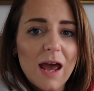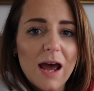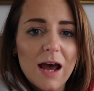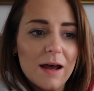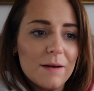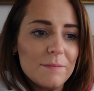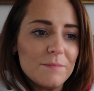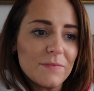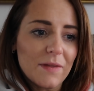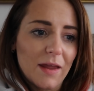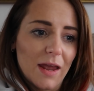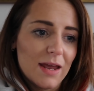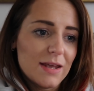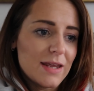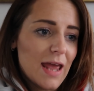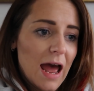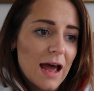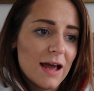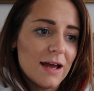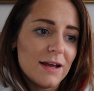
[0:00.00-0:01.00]
Um,
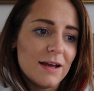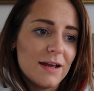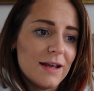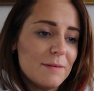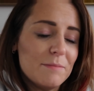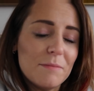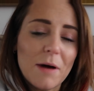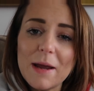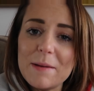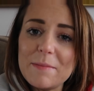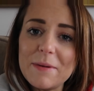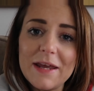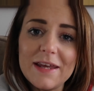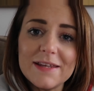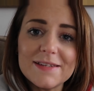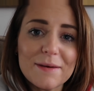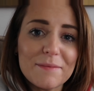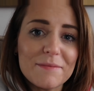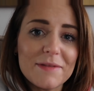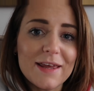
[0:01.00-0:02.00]
yeah, it might
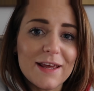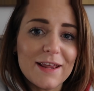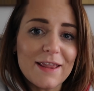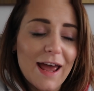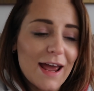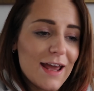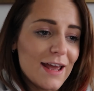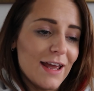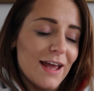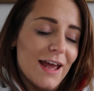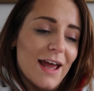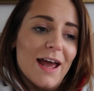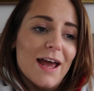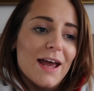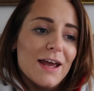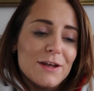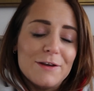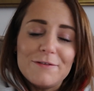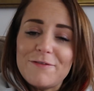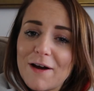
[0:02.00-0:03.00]
be something that
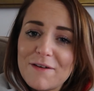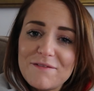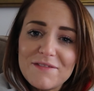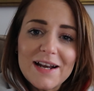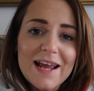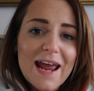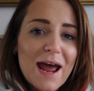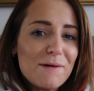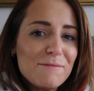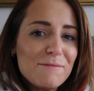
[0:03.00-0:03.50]
you find really